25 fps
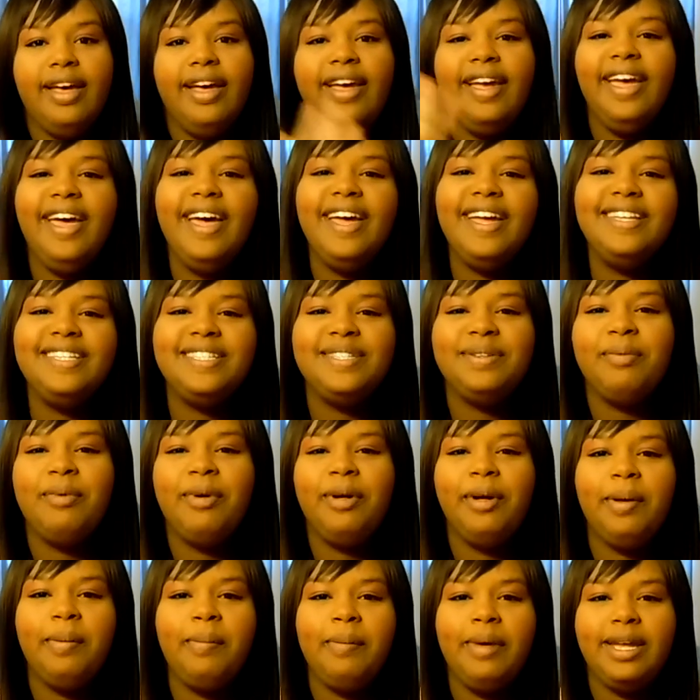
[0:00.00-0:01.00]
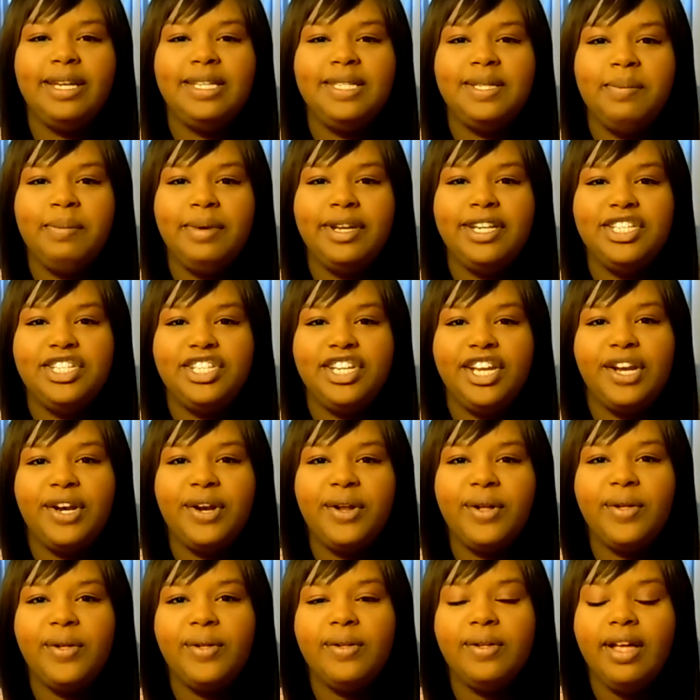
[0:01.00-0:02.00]
Hi guys, and welcome back to my
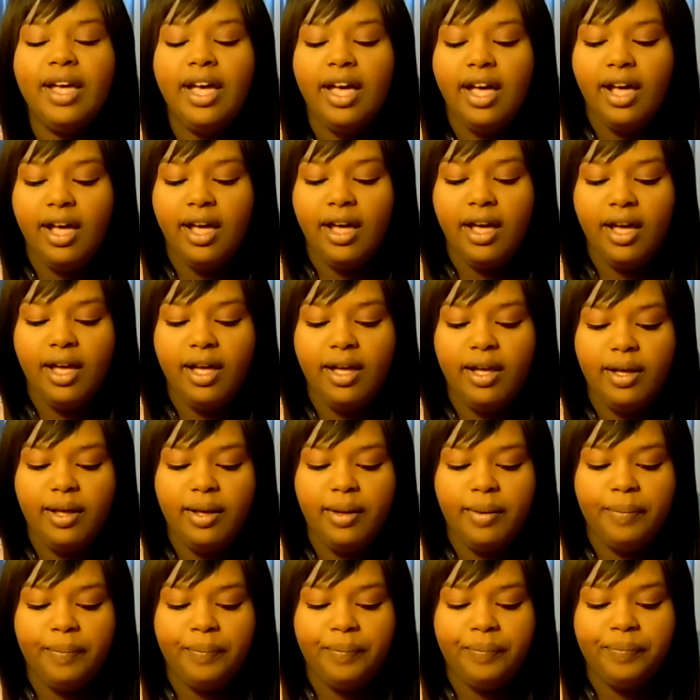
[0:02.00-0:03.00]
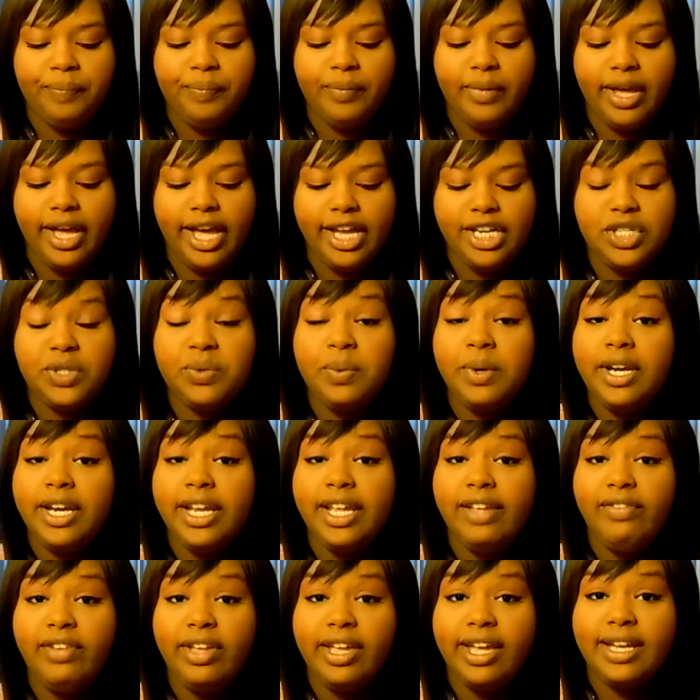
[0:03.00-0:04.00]
channel. I just wanted
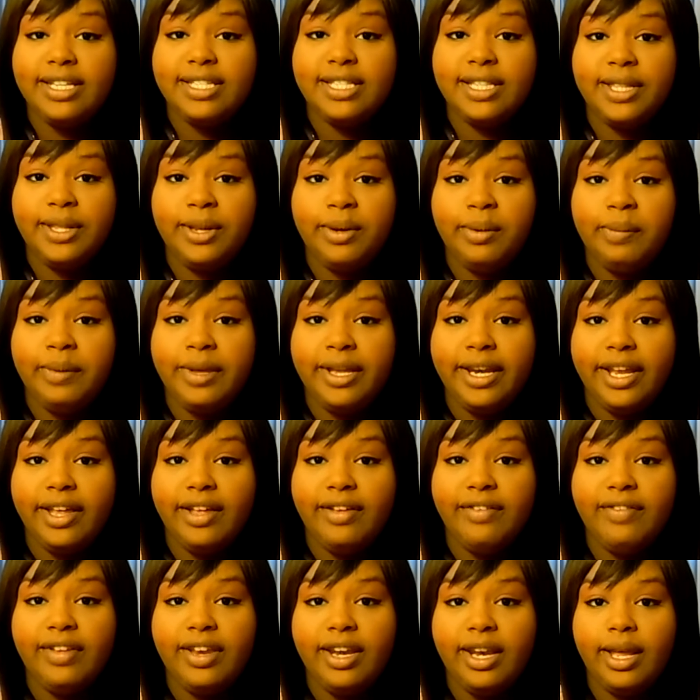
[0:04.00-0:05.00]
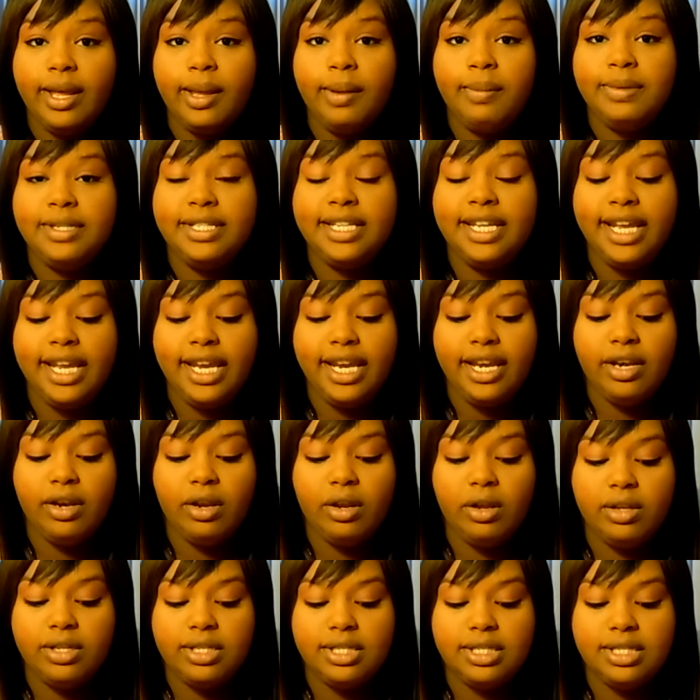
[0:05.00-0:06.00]
to give you guys a little bit of an
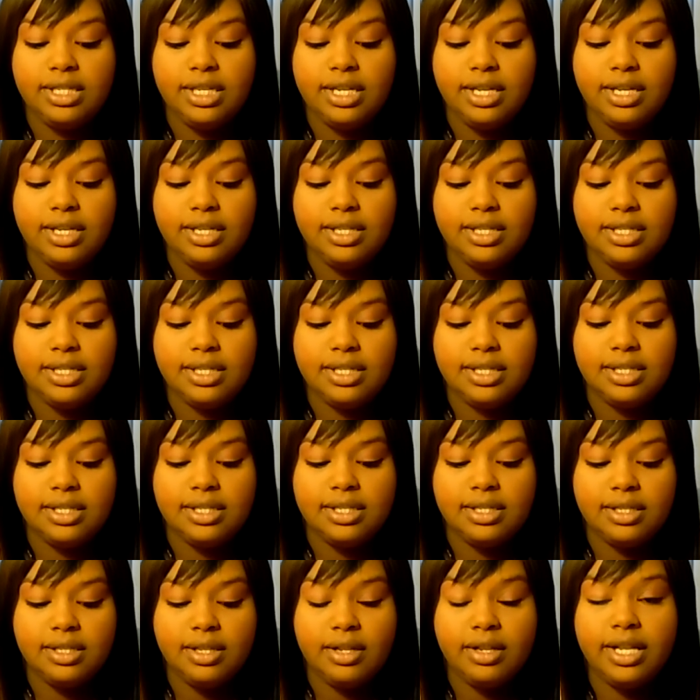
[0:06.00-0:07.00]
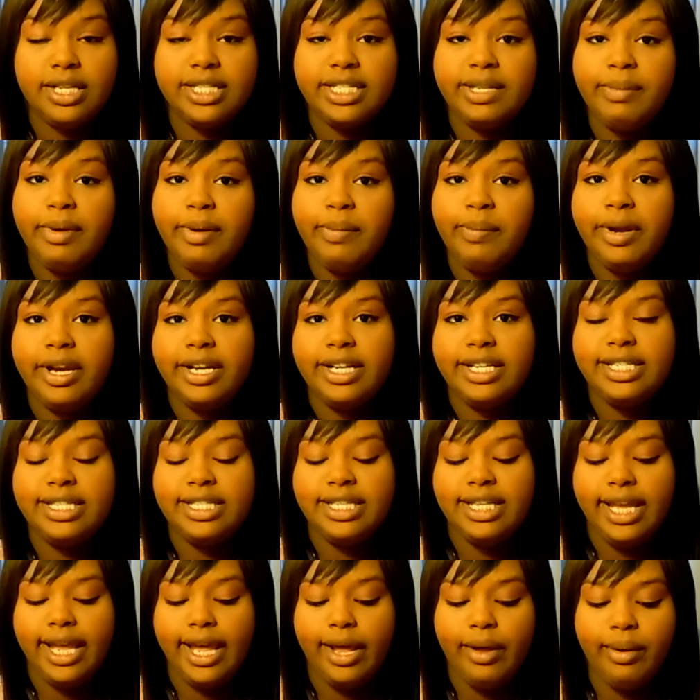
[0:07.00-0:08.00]
update since the loss of my
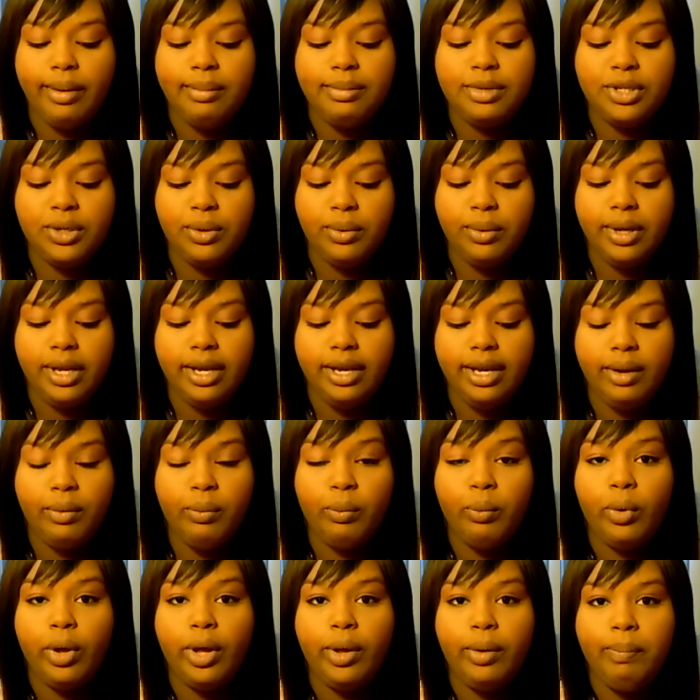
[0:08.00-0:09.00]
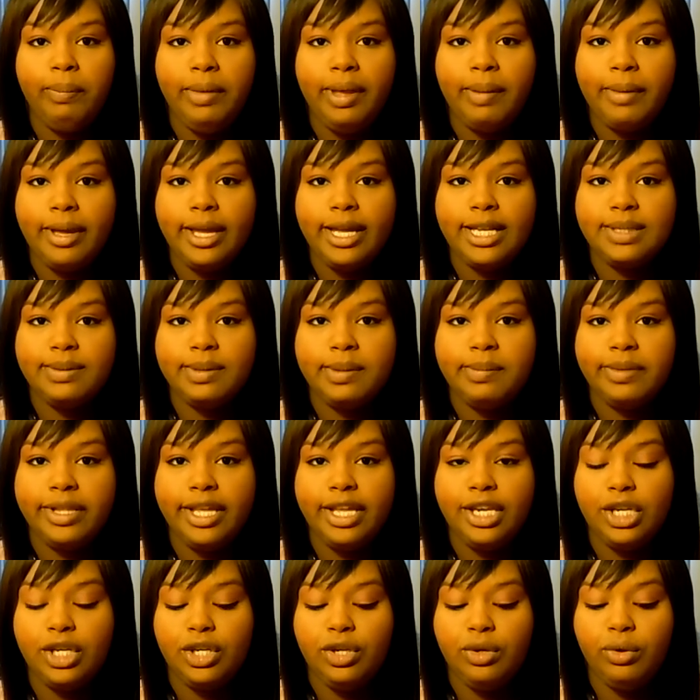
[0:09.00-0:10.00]
pregnancy, how I'm doing, and what me and my husband
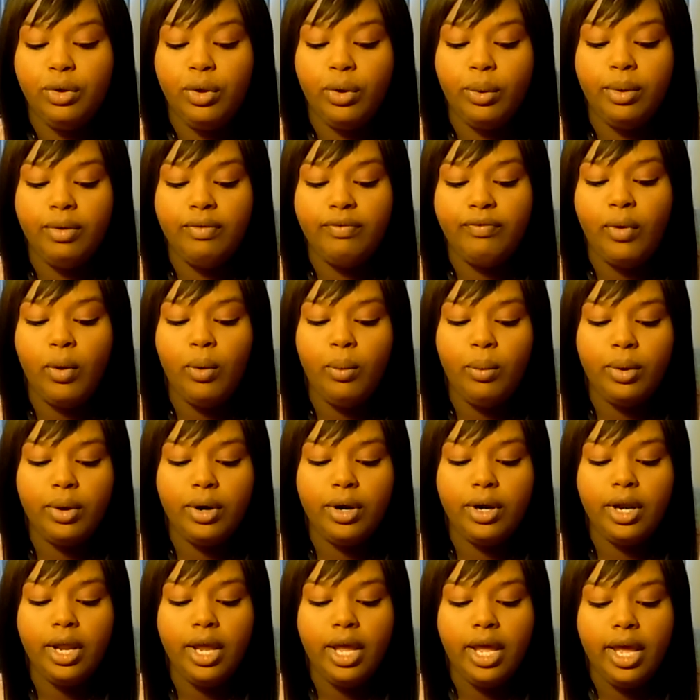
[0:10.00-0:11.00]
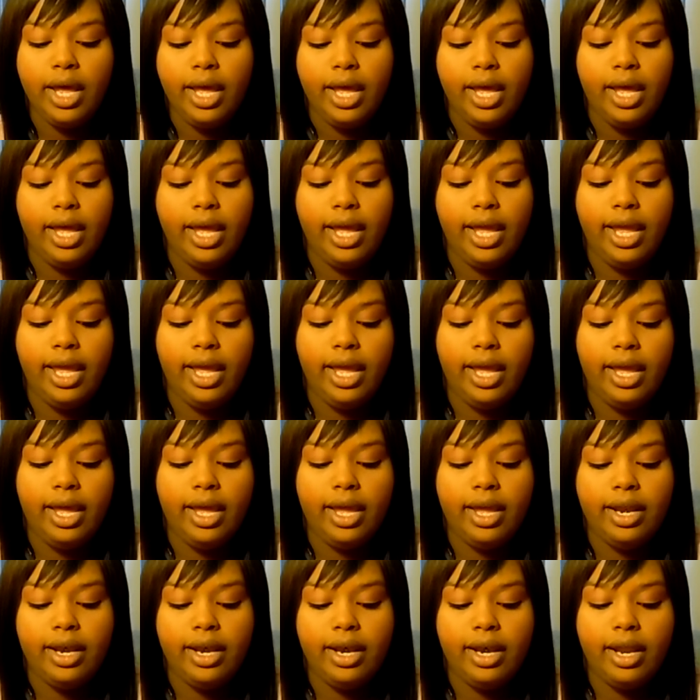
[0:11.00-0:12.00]
plan to do going forward.
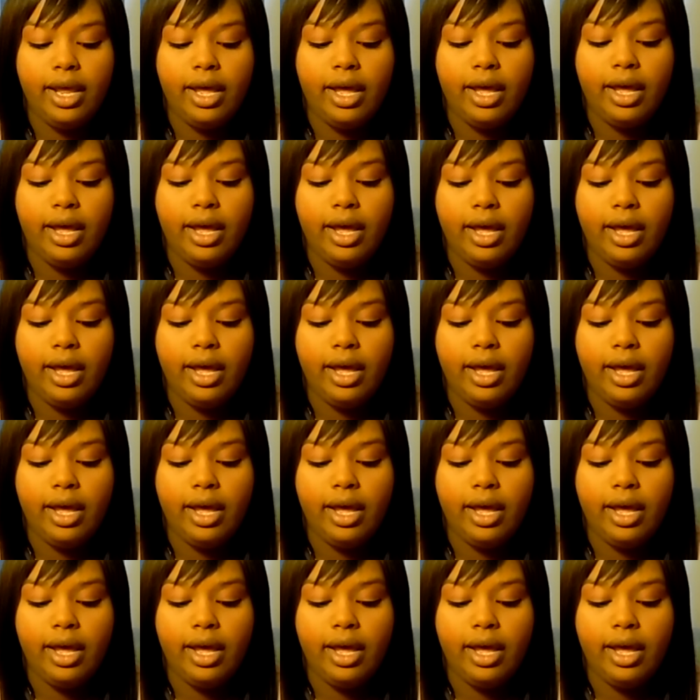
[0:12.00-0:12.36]
And